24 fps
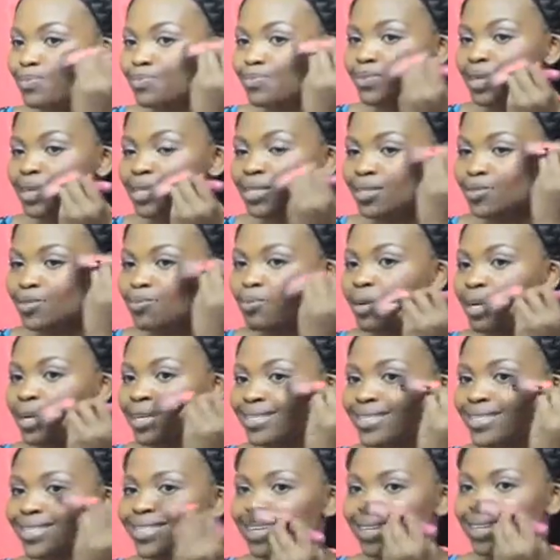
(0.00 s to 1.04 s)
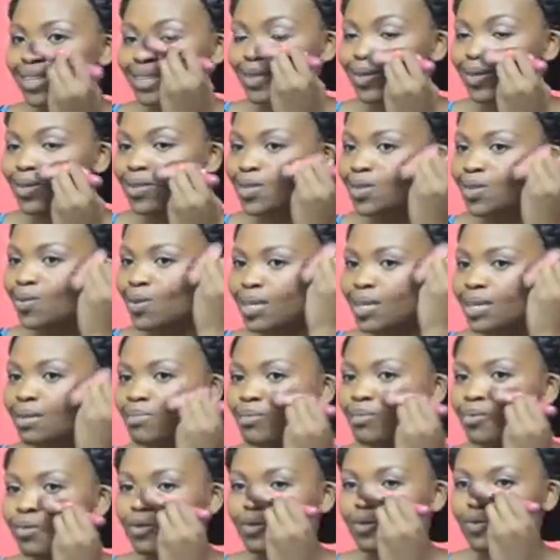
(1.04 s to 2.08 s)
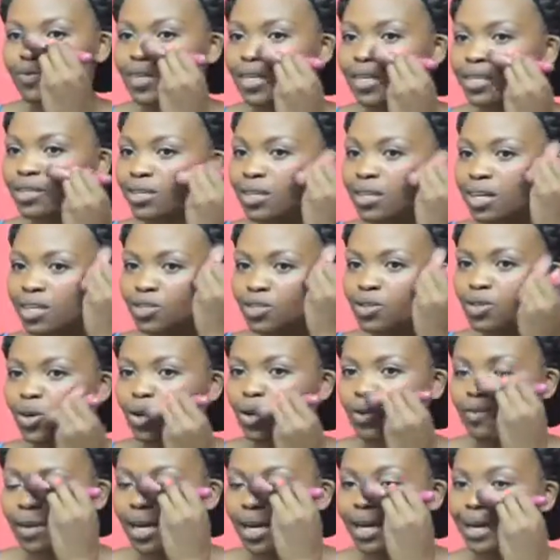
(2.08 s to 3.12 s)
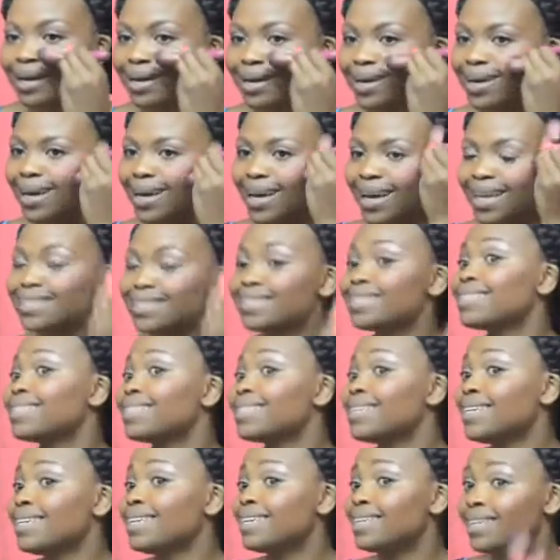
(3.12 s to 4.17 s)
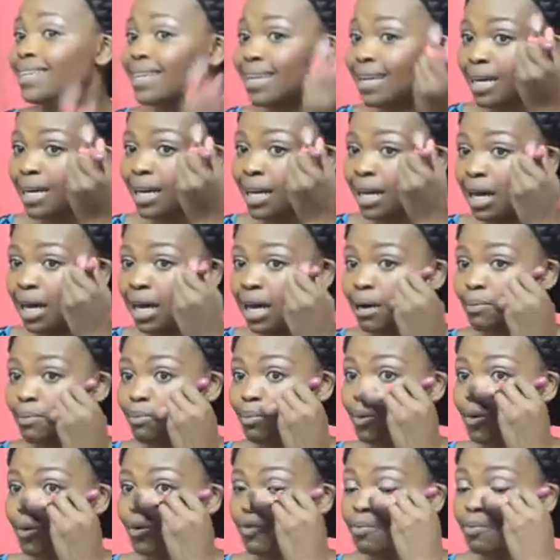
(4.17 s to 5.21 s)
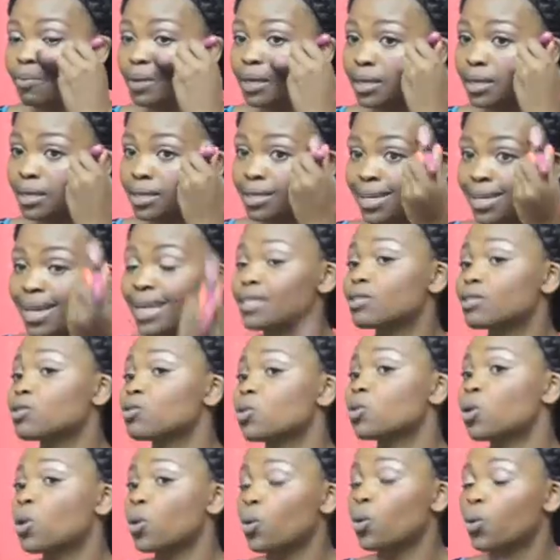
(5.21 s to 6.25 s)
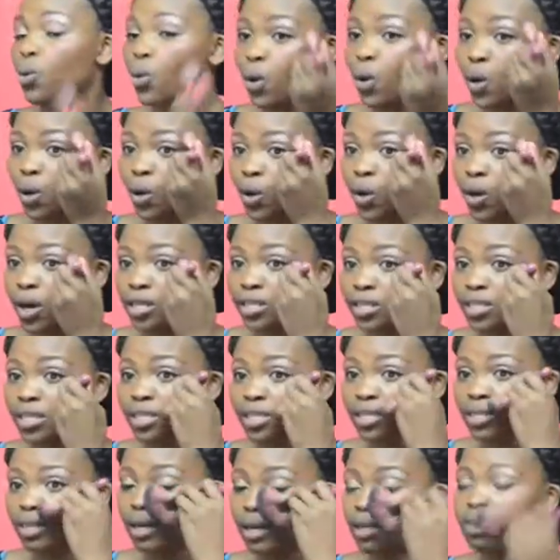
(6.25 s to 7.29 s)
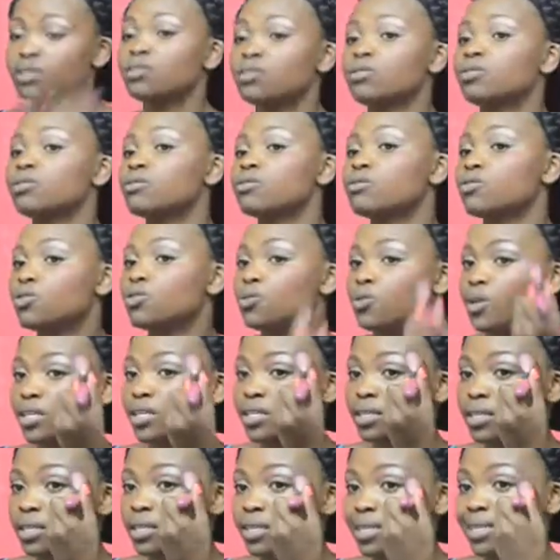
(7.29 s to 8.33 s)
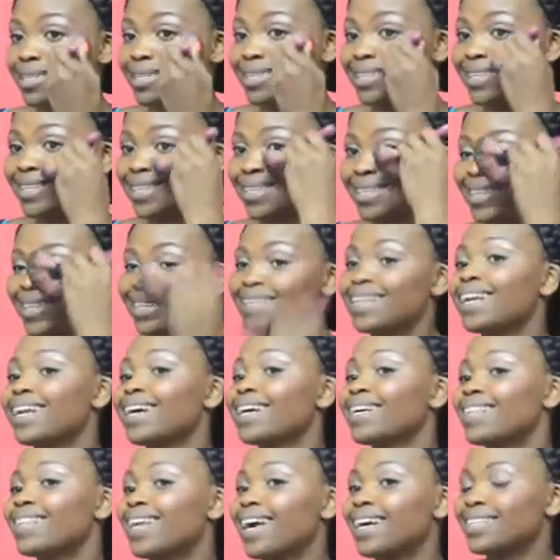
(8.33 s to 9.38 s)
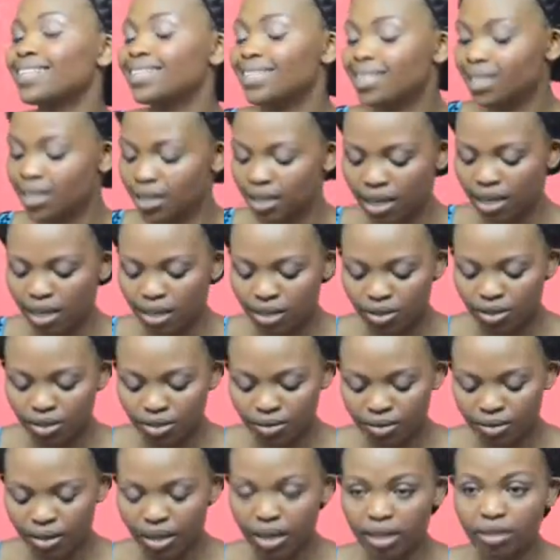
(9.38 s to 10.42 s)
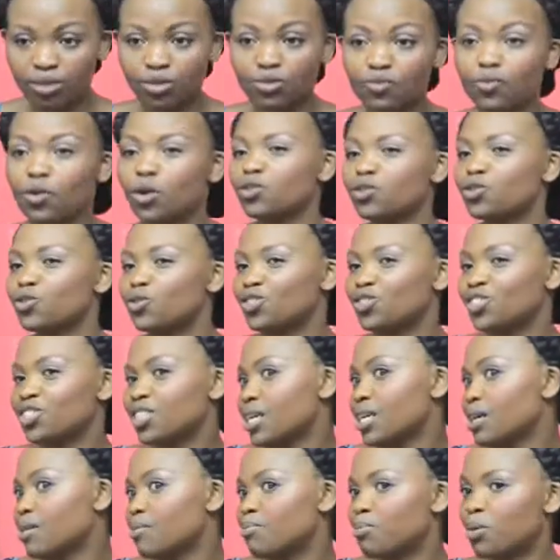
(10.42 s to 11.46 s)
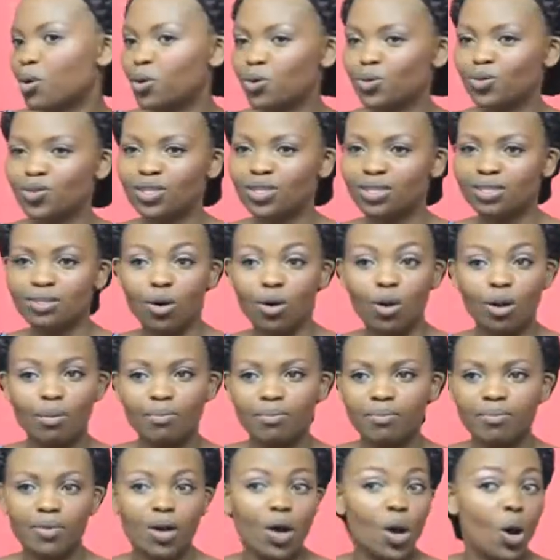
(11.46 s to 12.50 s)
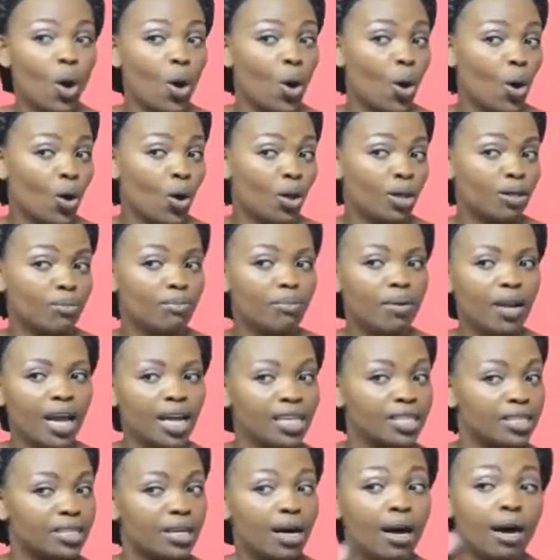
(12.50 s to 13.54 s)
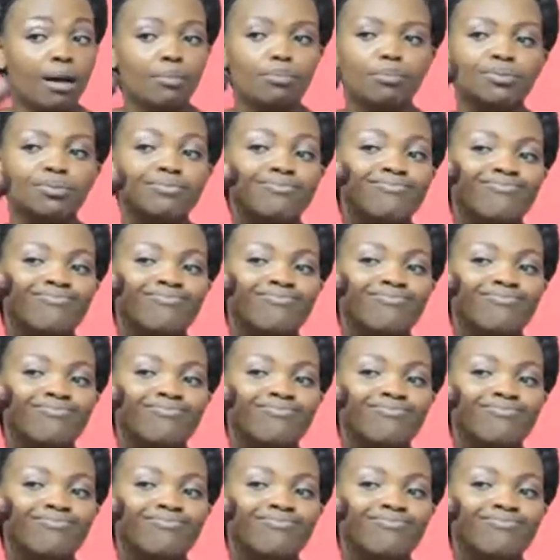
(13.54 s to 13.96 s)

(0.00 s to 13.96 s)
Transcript: But to blend it in, you also want to move in sort of like a C movement, like so. Just do a C like that, and you've got your cheekbones all blushed up.